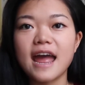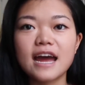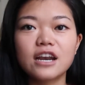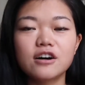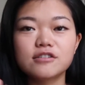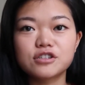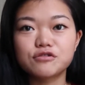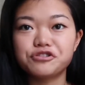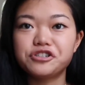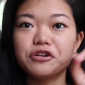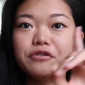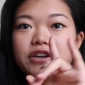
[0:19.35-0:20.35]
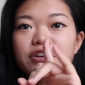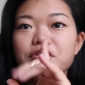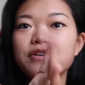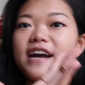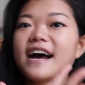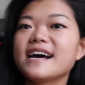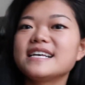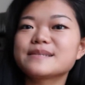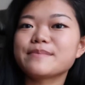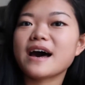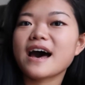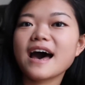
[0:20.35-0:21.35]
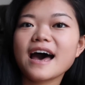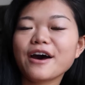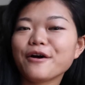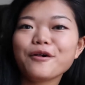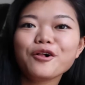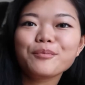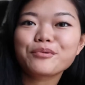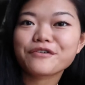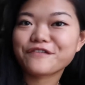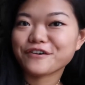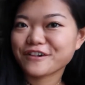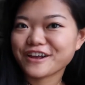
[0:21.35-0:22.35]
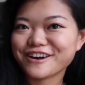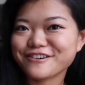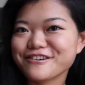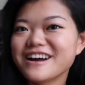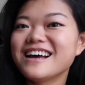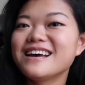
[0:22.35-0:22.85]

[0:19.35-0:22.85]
and also showing you guys my whole portfolio.